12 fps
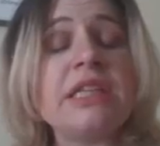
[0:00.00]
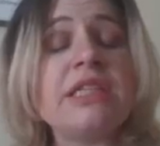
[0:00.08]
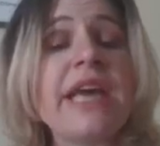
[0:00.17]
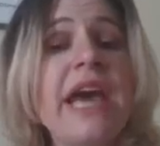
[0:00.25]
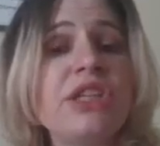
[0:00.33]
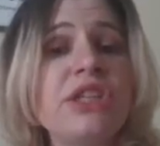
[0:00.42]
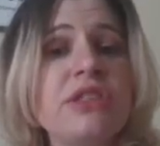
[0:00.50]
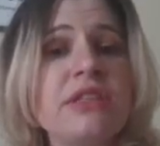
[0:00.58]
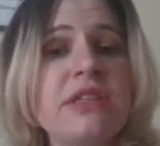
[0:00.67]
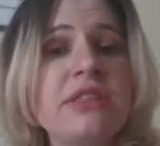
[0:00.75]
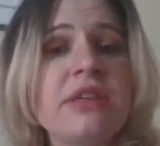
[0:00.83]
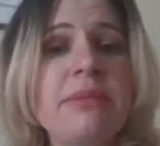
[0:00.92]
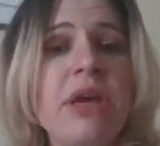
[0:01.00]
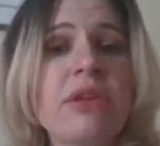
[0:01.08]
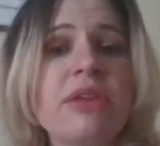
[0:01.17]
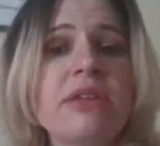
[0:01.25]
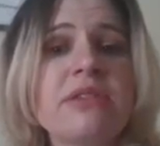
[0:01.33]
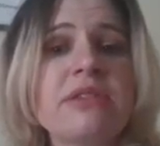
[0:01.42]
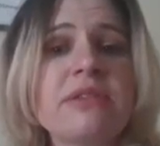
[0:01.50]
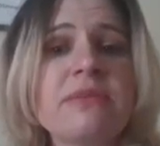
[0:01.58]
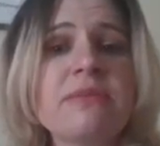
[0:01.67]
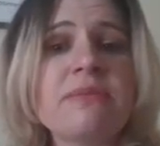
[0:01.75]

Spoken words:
attaches it to Malchus.